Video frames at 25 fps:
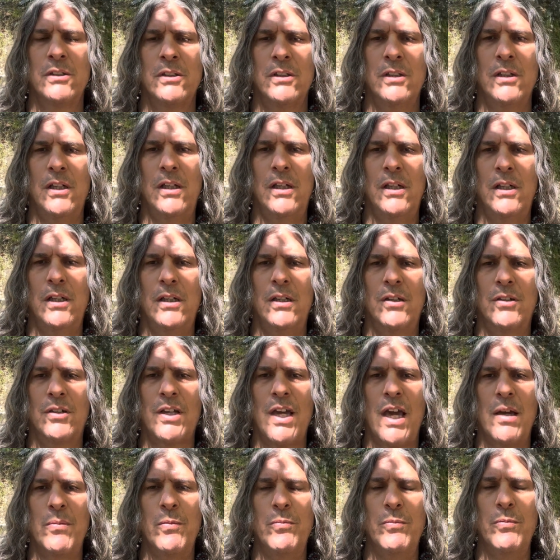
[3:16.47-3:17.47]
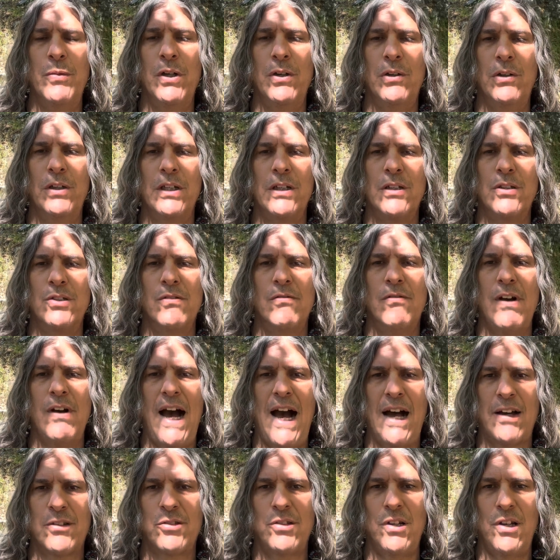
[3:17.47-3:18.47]
the capabilities of
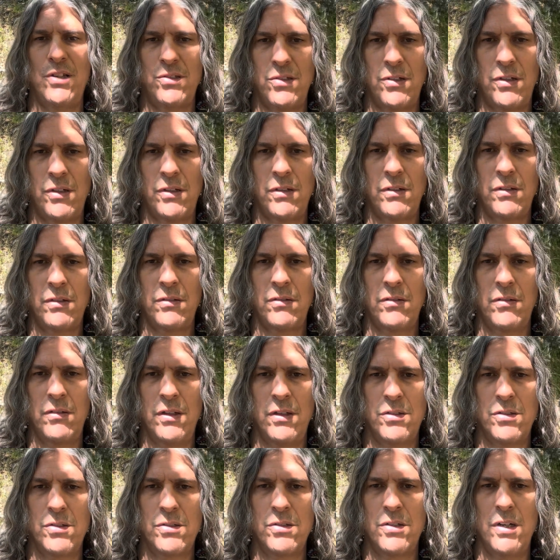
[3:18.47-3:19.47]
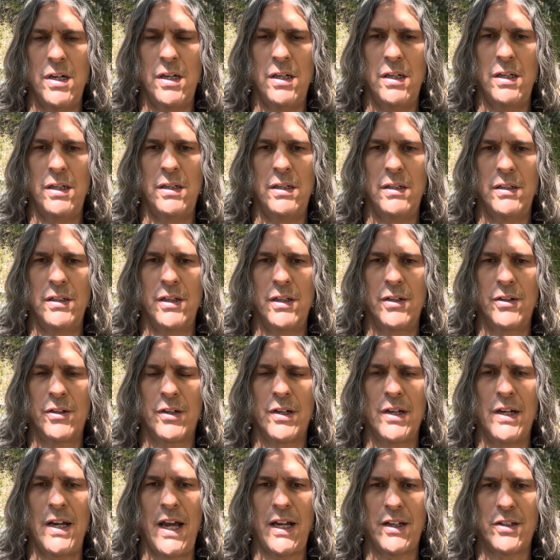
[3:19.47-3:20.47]
accessing this
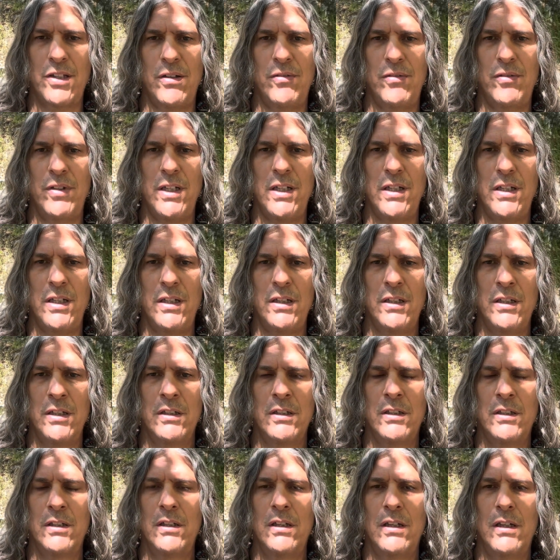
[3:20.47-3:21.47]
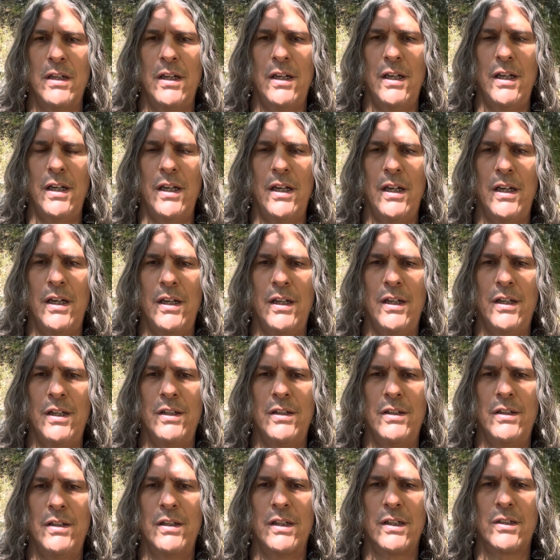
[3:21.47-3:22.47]
interconnectivity
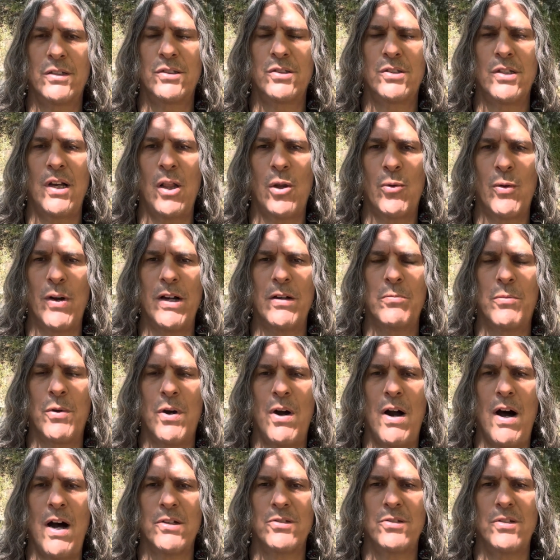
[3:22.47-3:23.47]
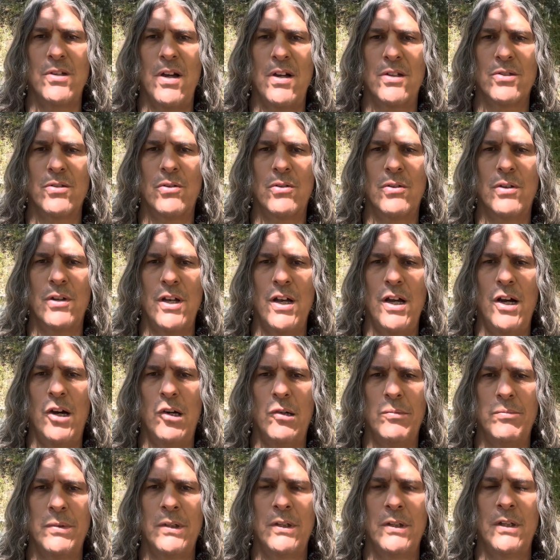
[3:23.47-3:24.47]
in accelerated process, or to
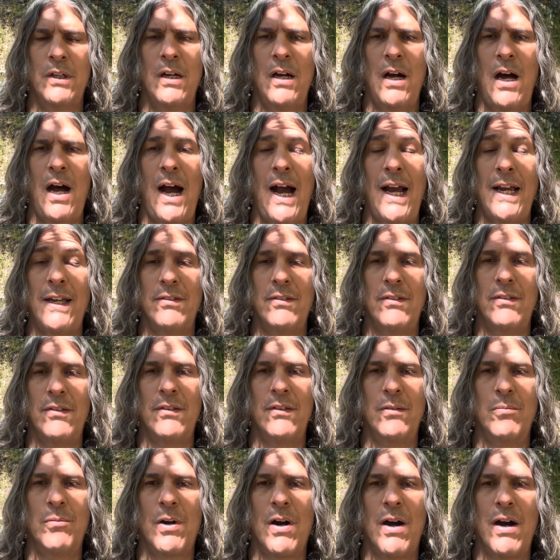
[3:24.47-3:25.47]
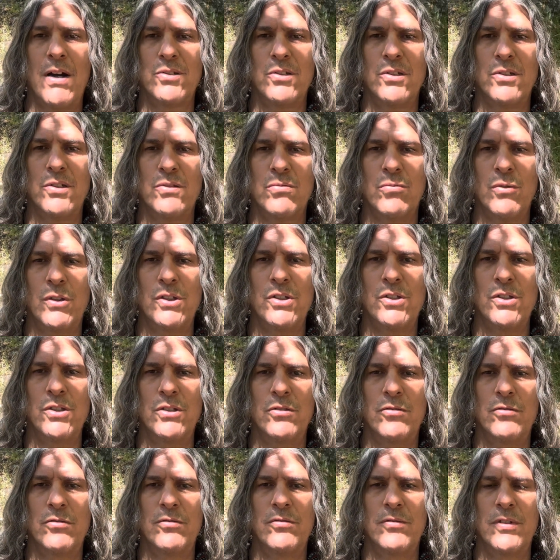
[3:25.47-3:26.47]
help heighten the process. Once
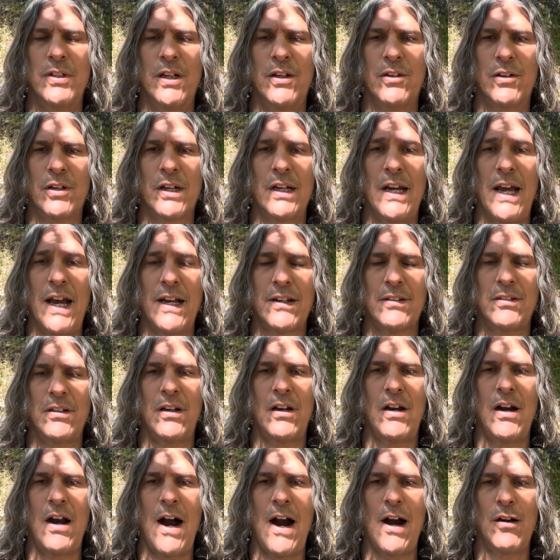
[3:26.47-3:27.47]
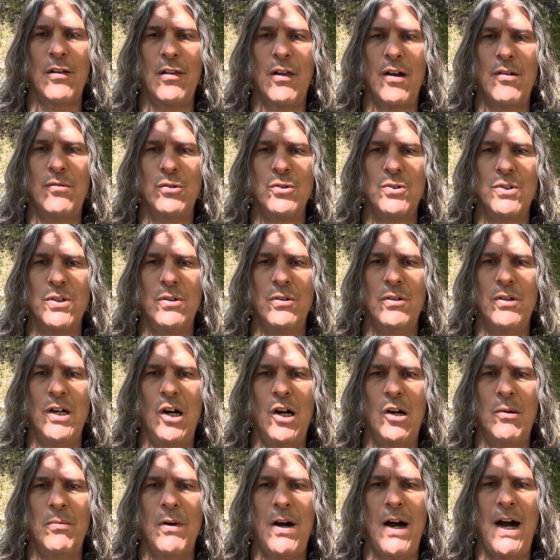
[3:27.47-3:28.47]
you've interconnected at higher levels, it'll
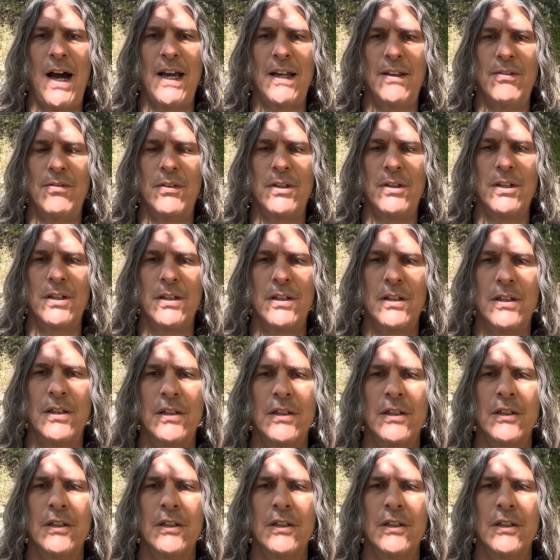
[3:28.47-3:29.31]
help heighten